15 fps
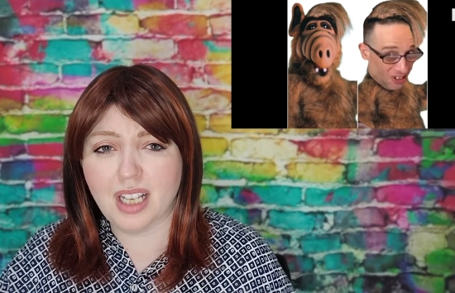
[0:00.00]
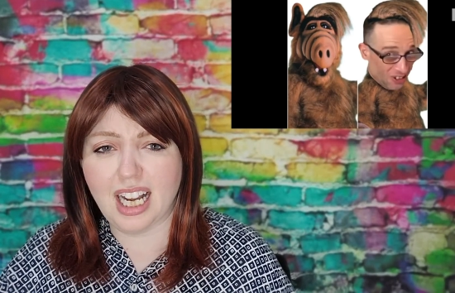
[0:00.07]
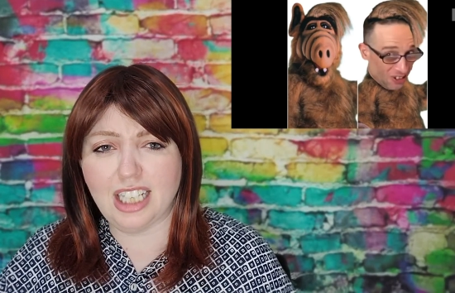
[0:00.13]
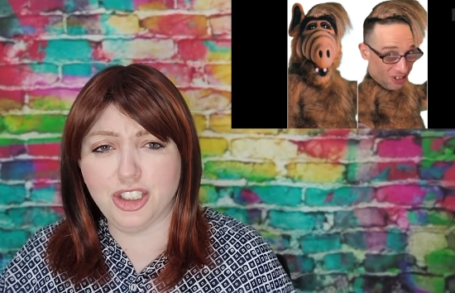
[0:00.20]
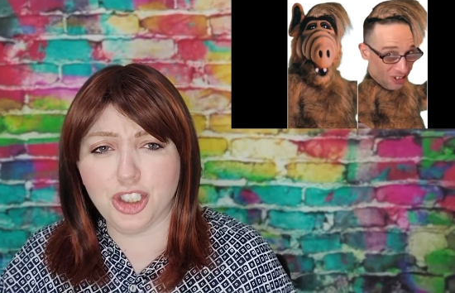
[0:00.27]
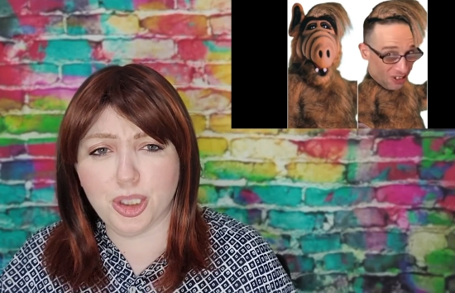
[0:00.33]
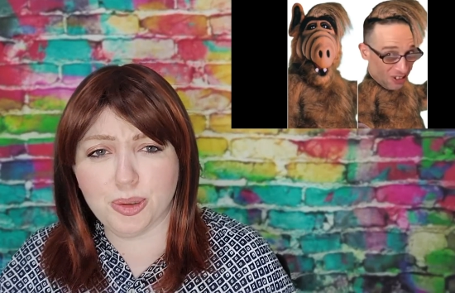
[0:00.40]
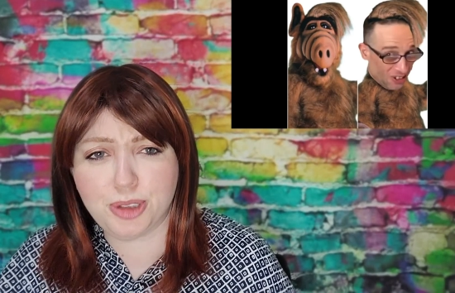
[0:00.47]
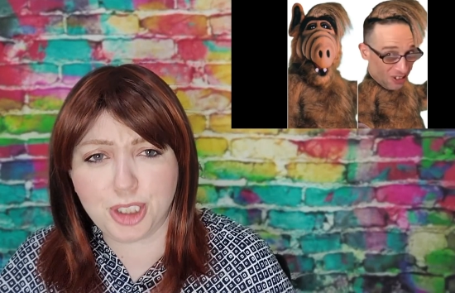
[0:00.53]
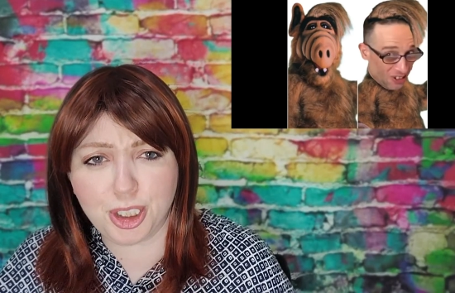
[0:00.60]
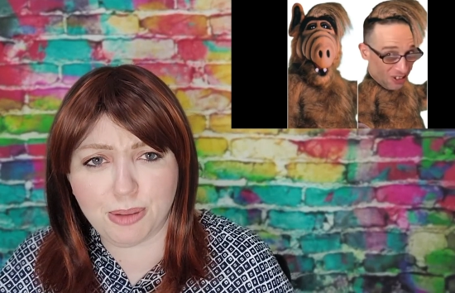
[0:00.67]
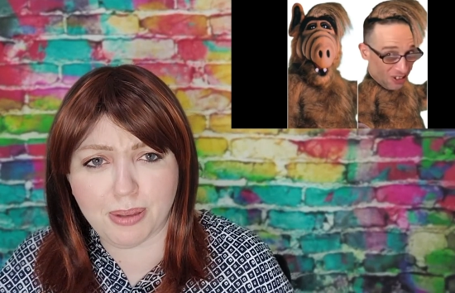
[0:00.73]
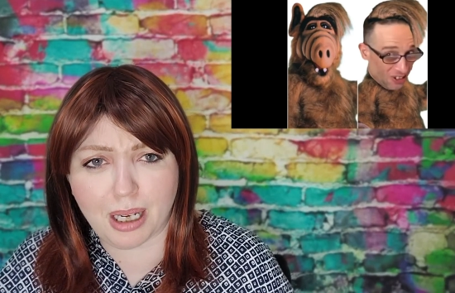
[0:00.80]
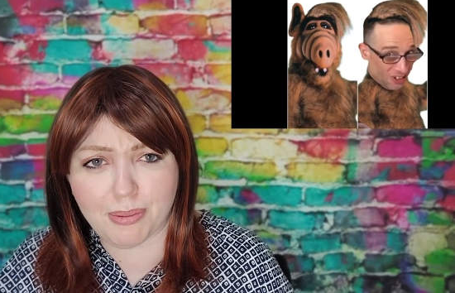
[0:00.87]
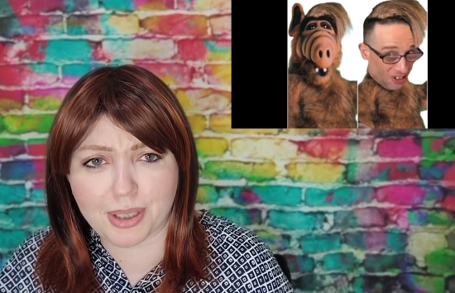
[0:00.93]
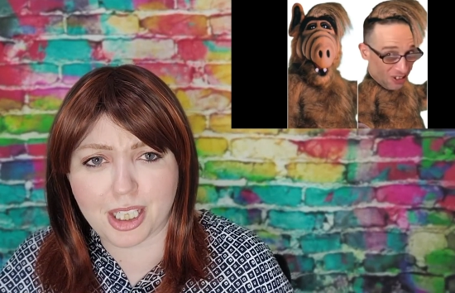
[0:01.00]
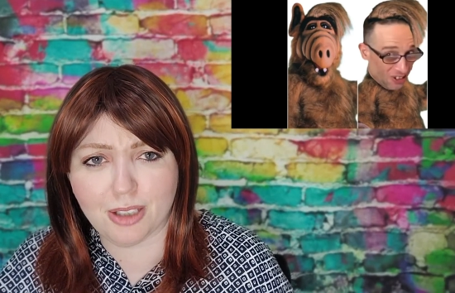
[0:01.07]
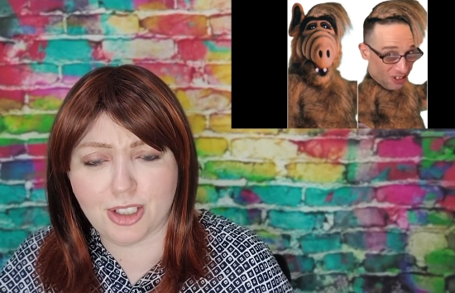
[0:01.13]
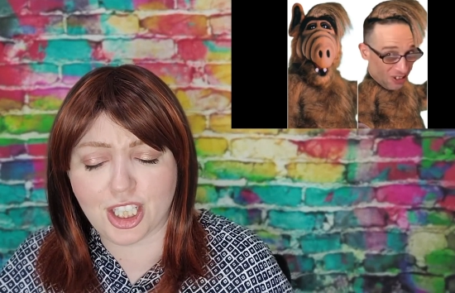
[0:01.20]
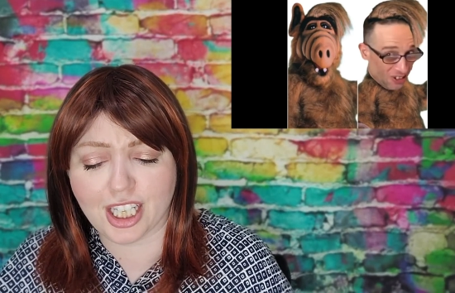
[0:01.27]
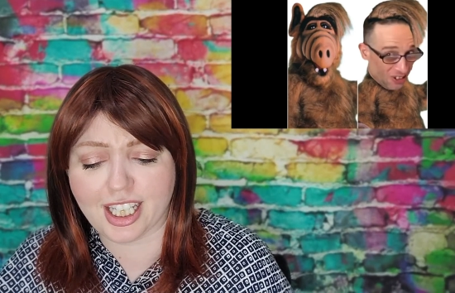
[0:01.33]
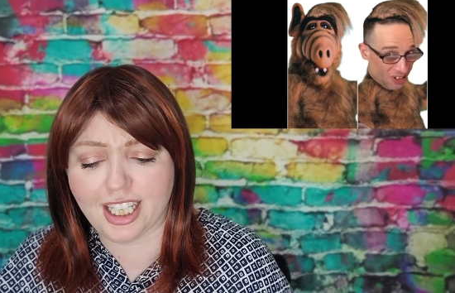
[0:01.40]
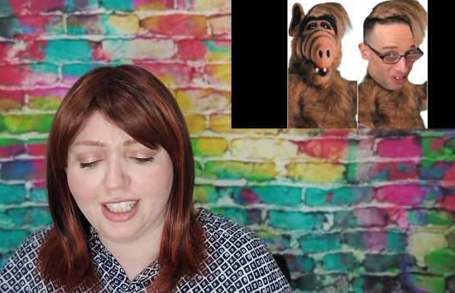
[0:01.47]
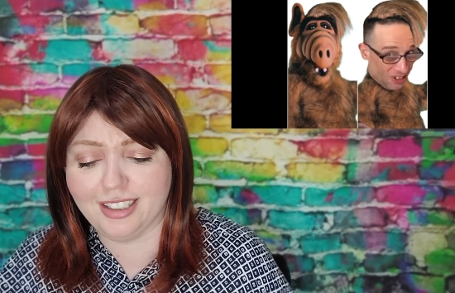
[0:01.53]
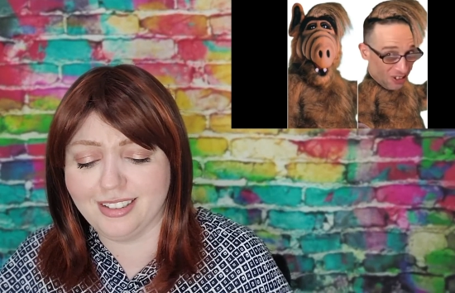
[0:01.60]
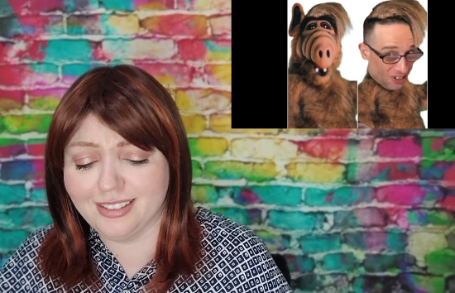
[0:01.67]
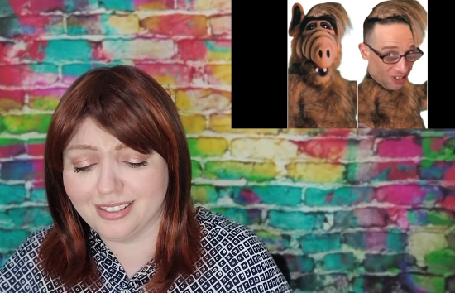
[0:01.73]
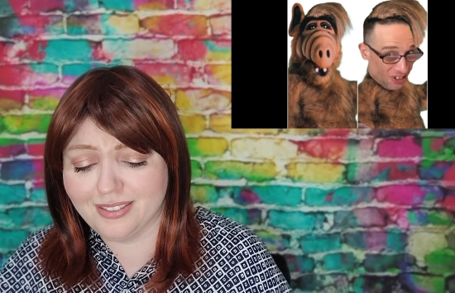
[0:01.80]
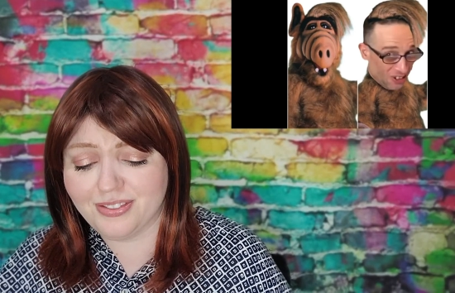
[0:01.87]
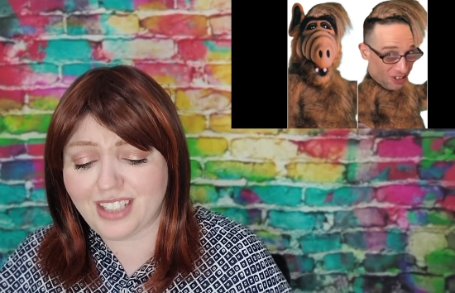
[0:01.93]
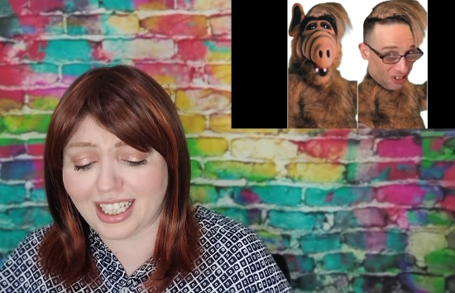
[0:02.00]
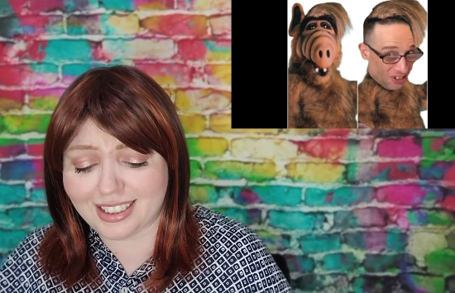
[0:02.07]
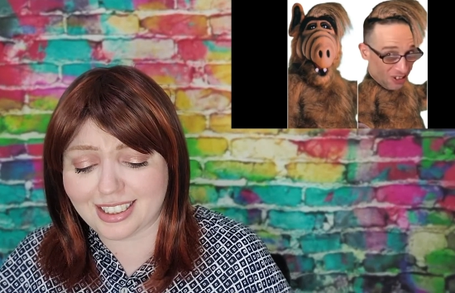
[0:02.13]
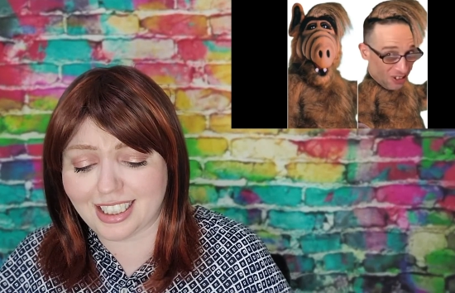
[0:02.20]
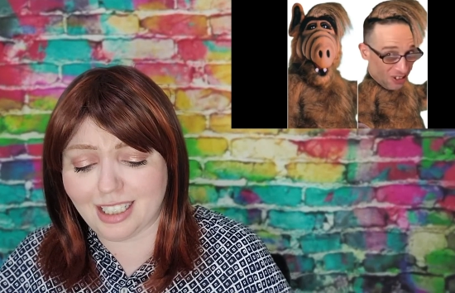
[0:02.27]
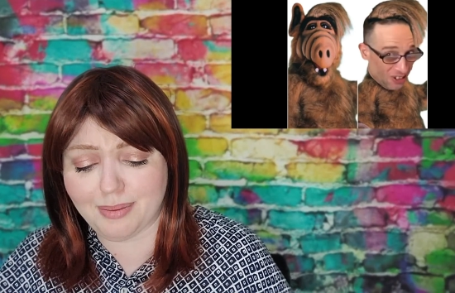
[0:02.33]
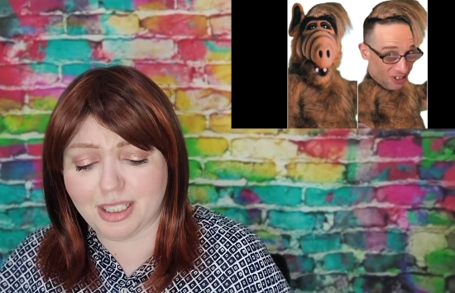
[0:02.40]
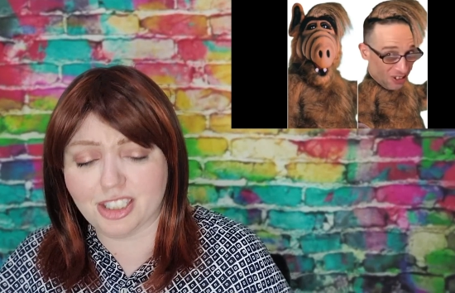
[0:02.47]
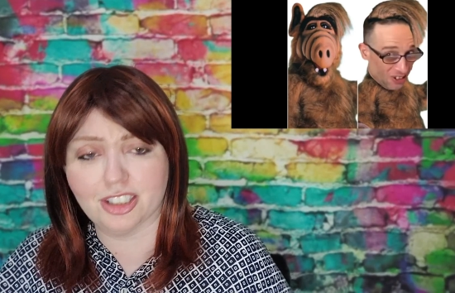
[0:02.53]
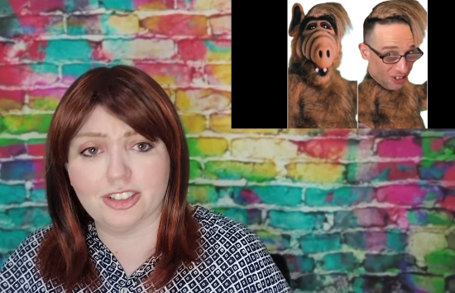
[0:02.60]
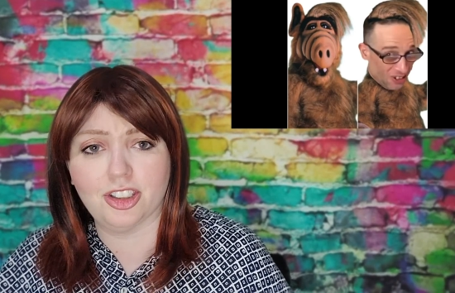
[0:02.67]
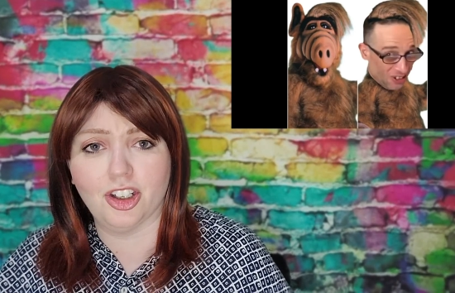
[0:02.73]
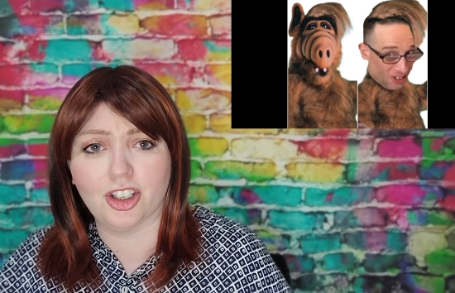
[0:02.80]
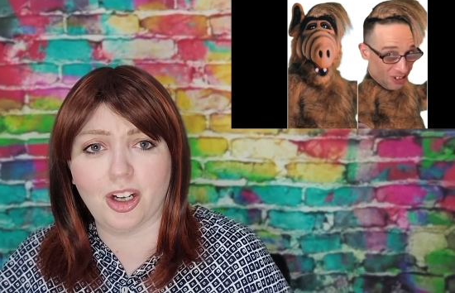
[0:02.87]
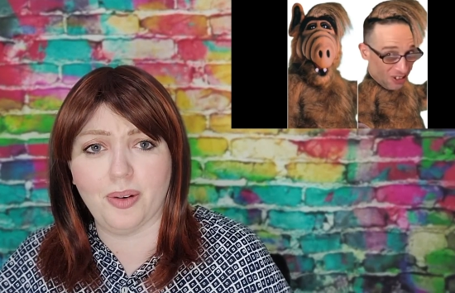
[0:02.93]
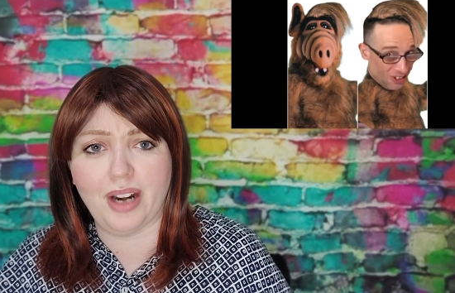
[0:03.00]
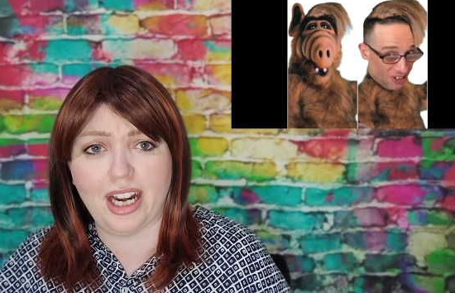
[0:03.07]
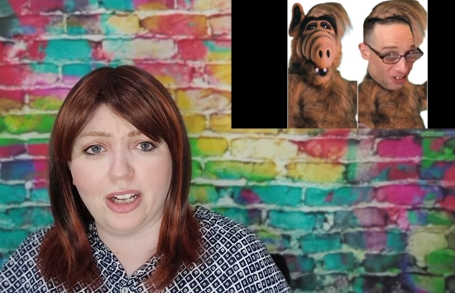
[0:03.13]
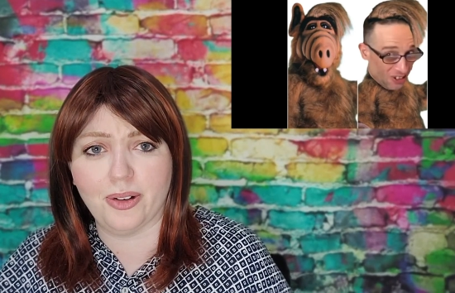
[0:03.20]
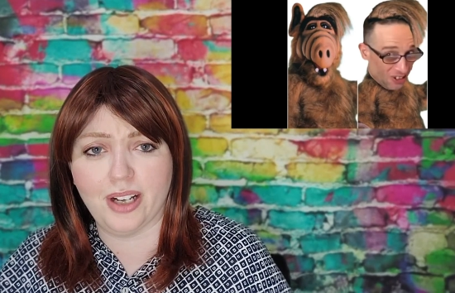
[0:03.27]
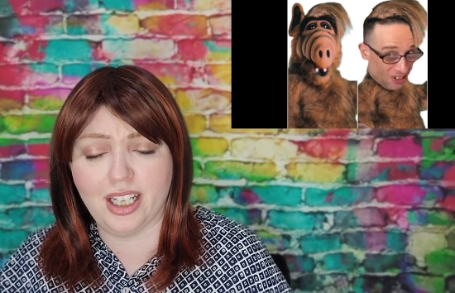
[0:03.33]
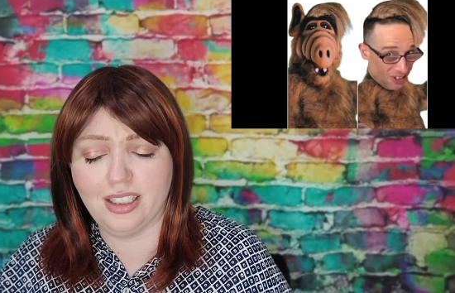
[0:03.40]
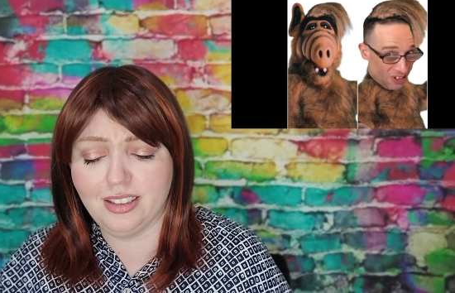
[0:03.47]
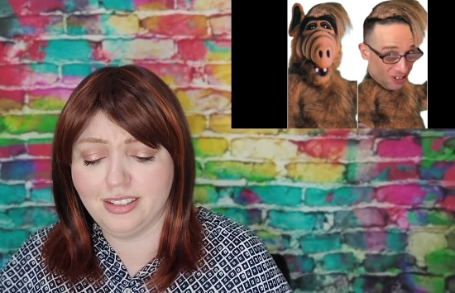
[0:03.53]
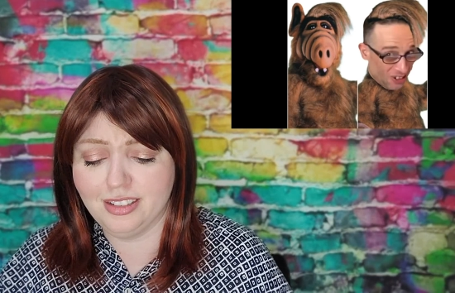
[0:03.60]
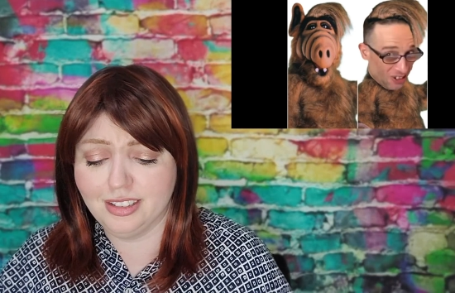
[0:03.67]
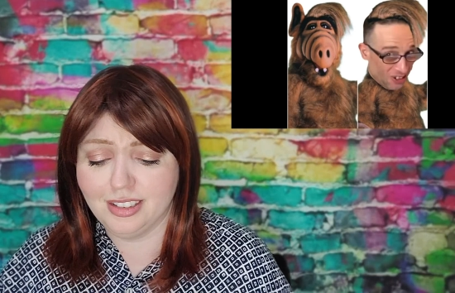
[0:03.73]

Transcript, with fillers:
Speaker 1: And you too, barbecue chicken. That's an image that's not going anywhere.